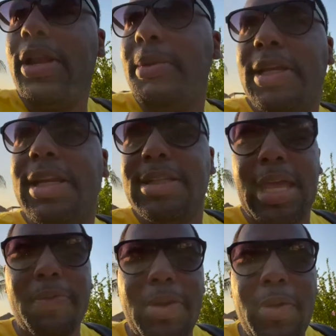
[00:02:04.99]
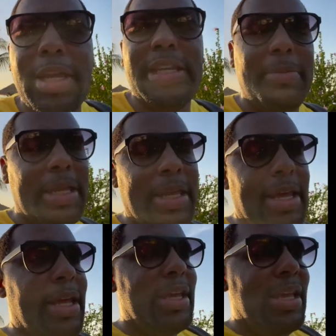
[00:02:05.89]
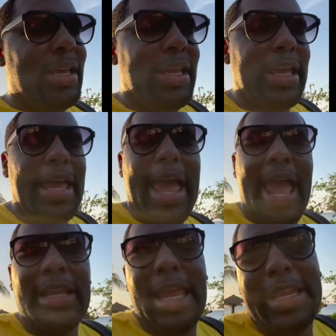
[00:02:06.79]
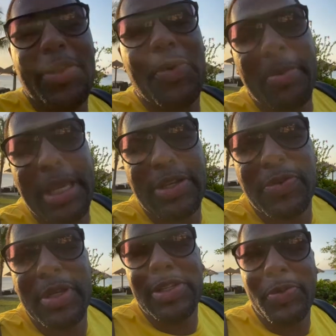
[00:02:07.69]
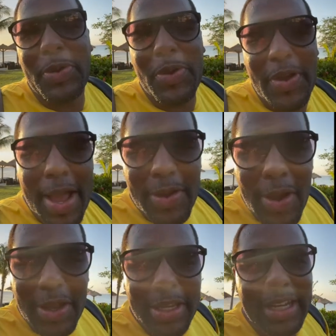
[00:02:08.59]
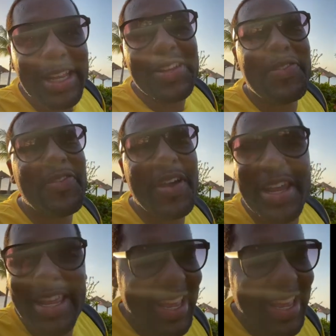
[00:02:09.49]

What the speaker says: They be looking at us like we crazy. They be acting like they don't want to make the drinks because we don't want no alcohol in it. It's funny.